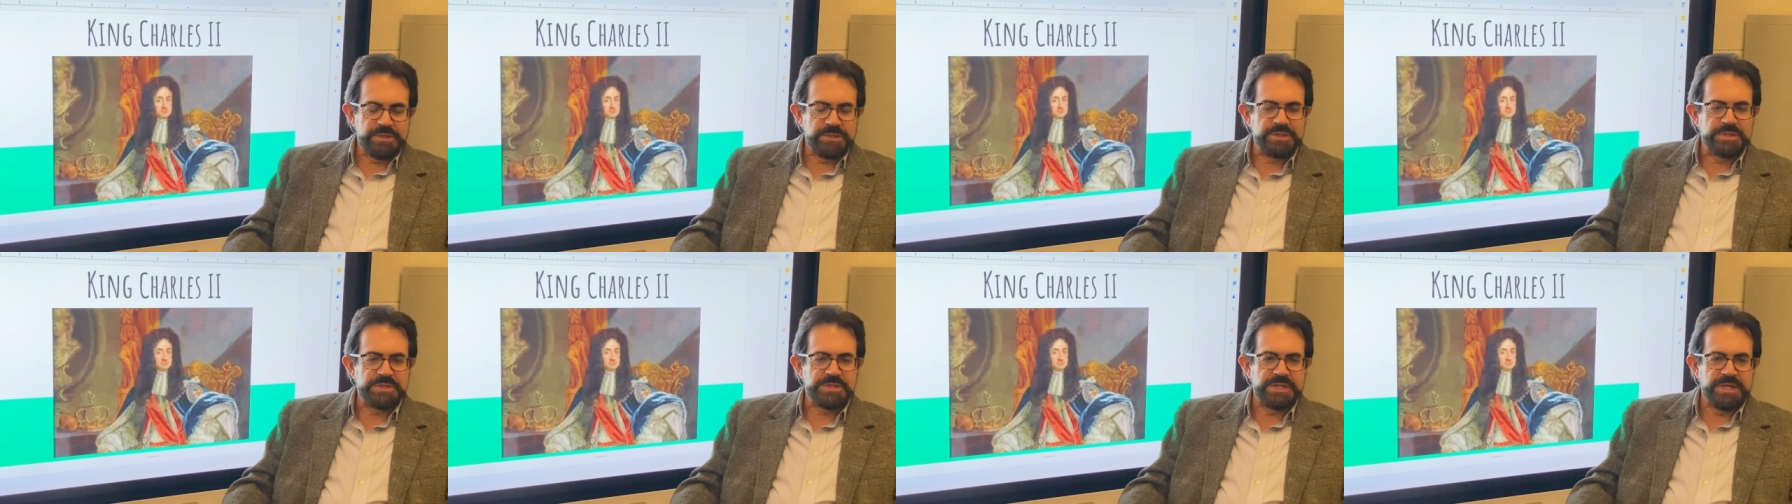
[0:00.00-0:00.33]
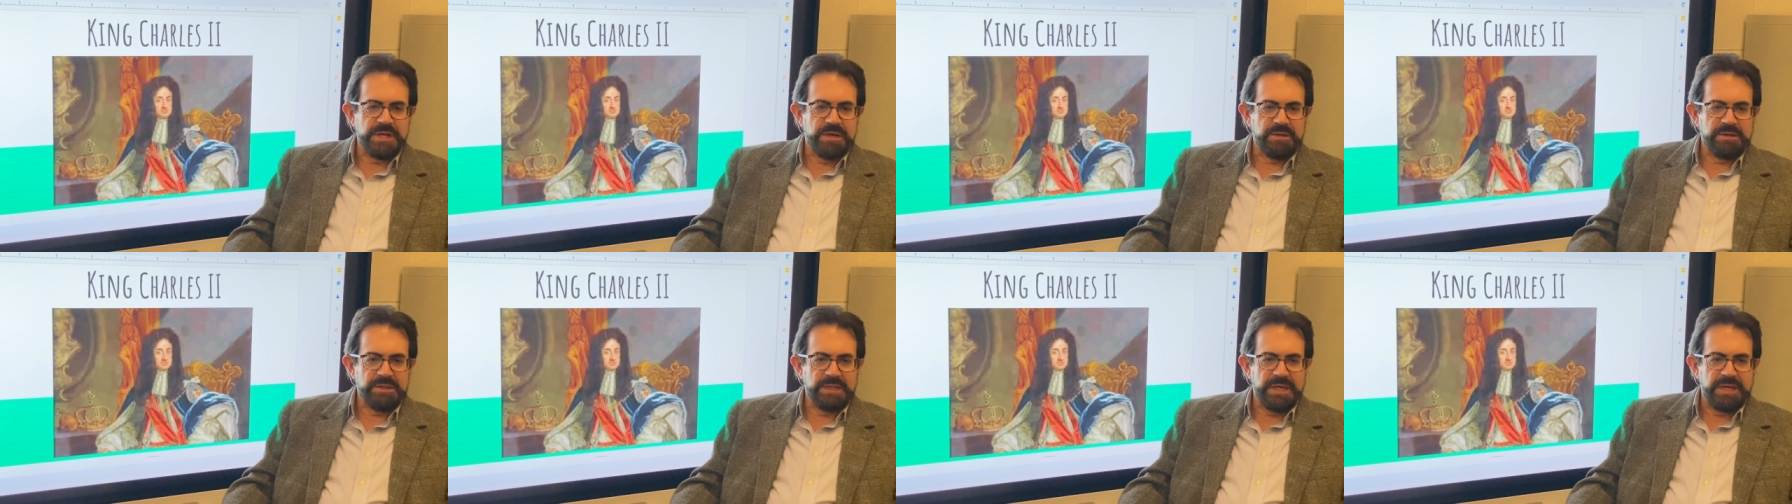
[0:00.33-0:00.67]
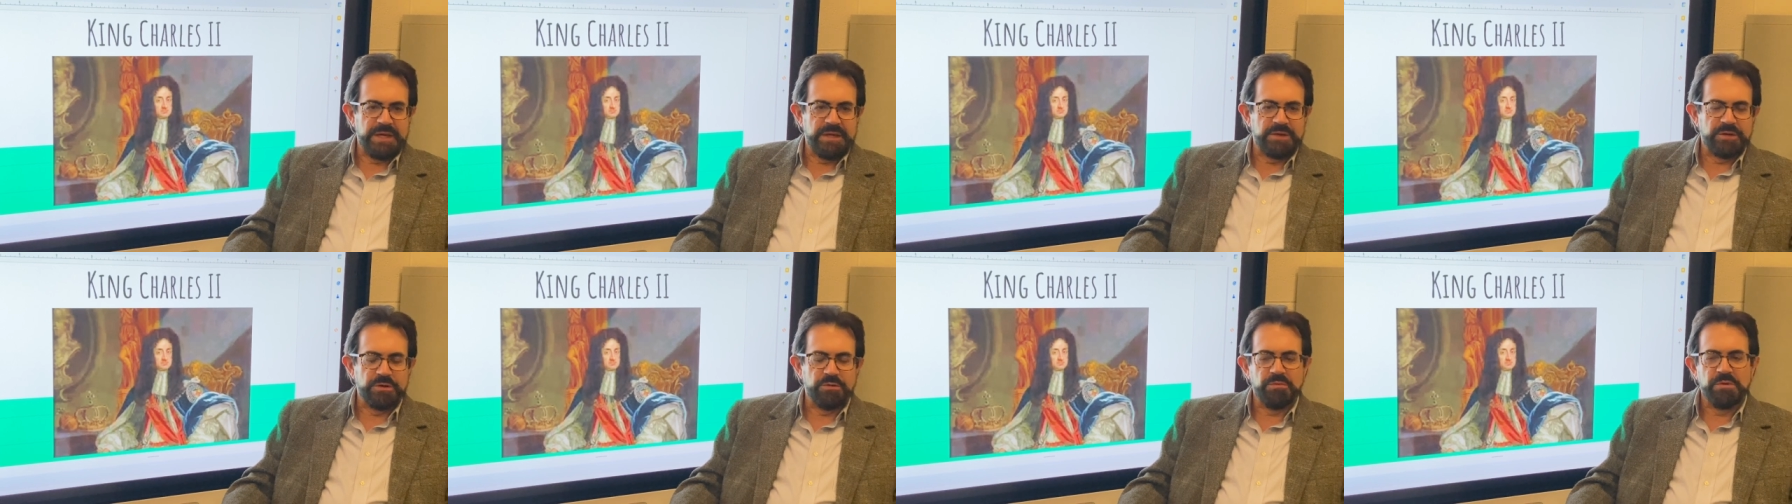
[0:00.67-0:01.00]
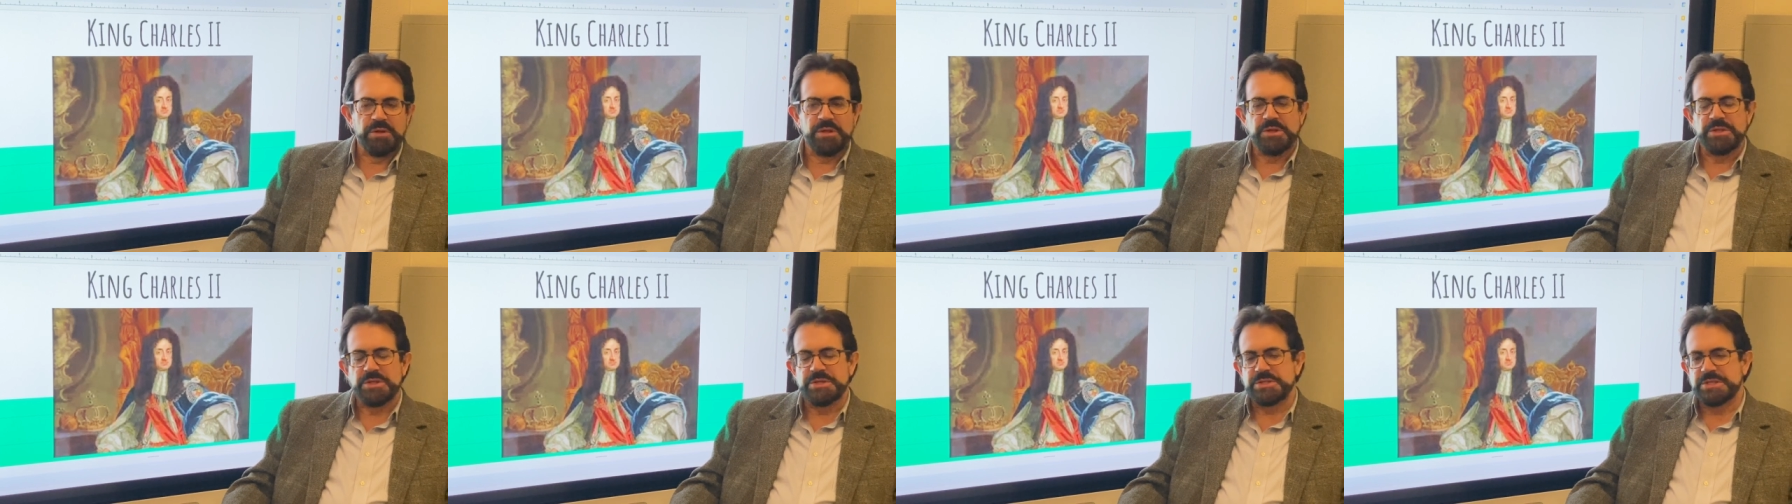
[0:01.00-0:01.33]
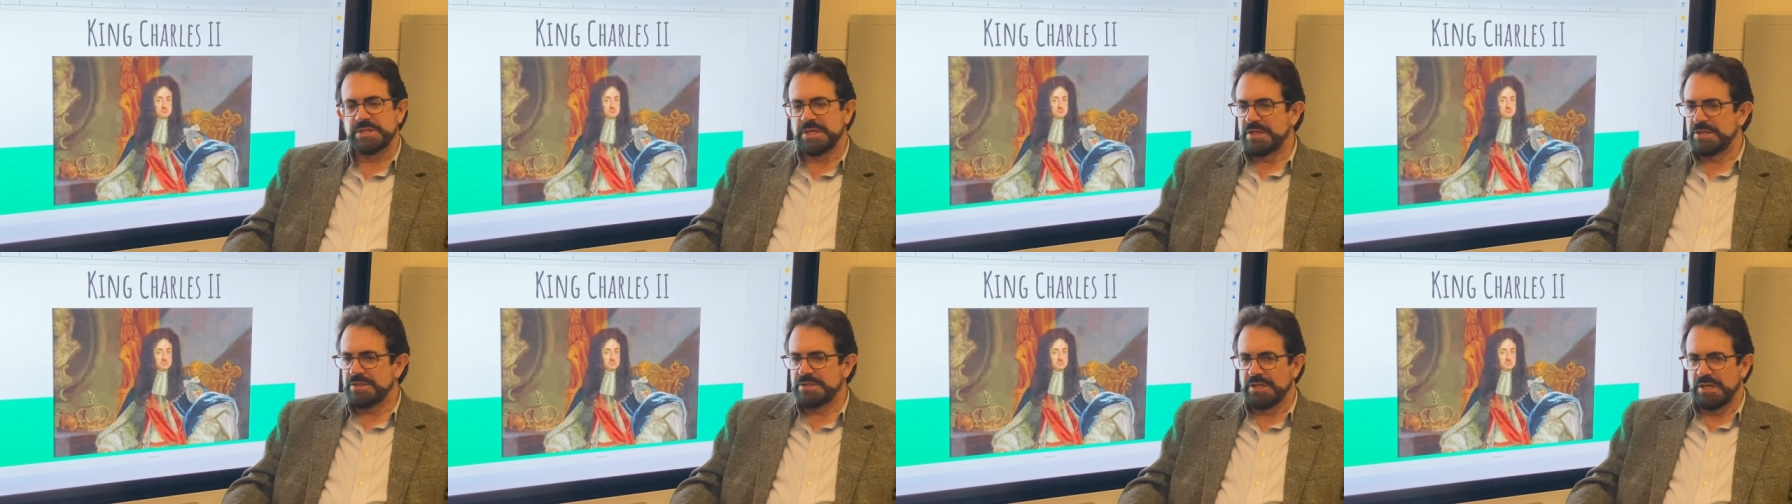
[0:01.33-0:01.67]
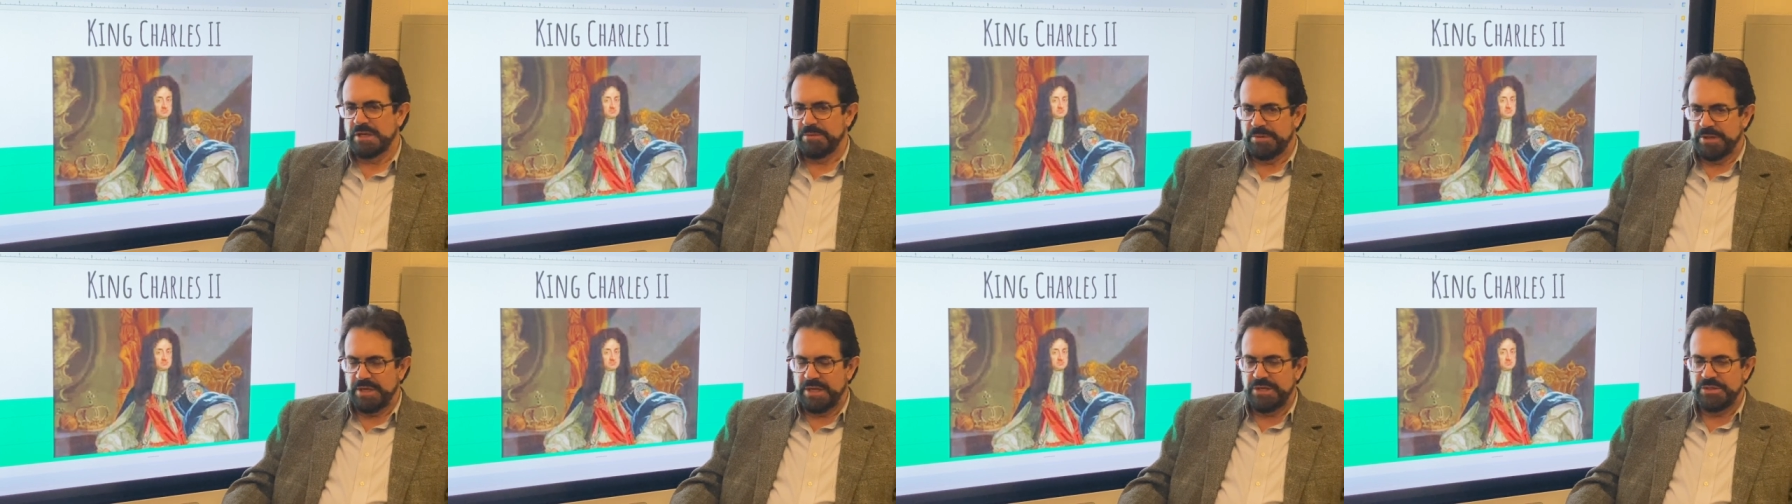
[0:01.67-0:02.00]
to sell land or real estate
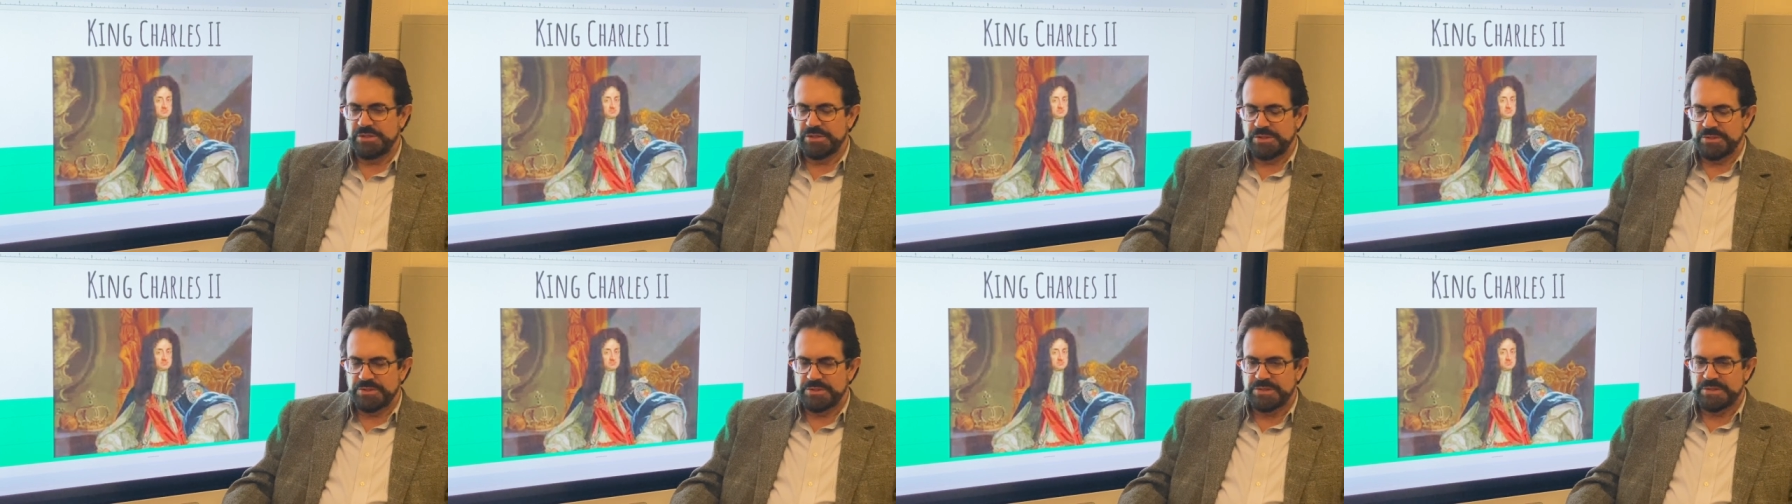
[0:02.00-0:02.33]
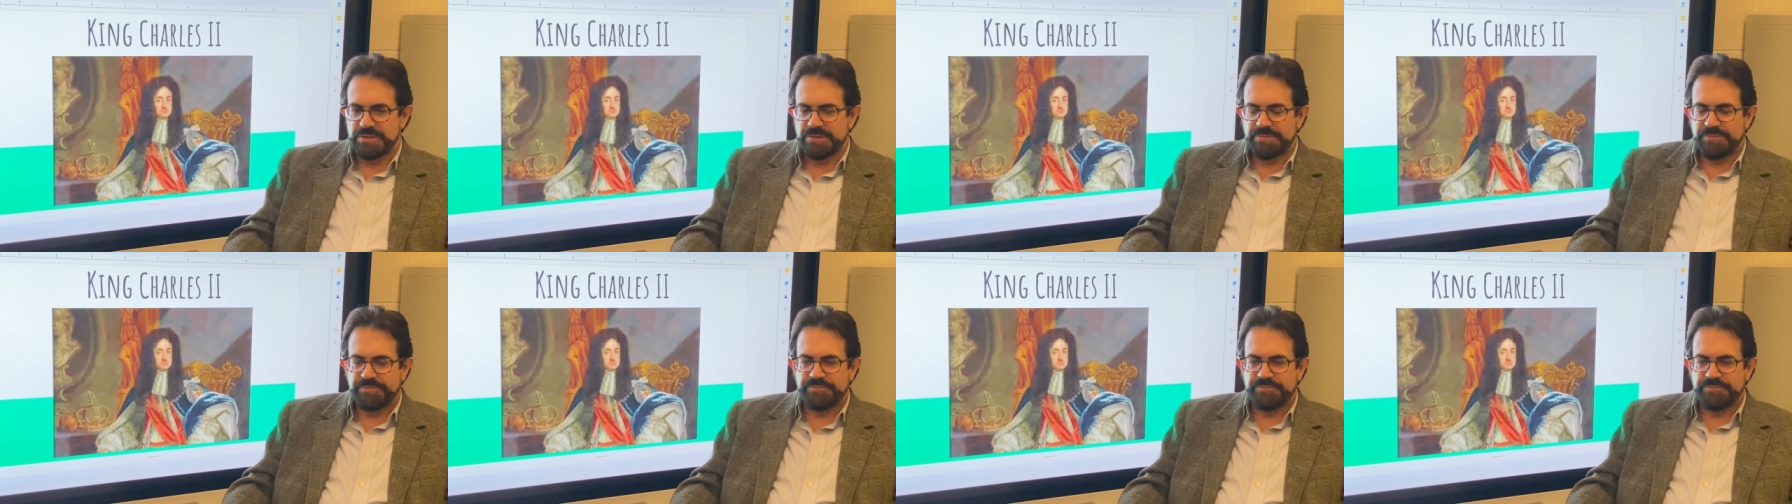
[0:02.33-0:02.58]
type agents.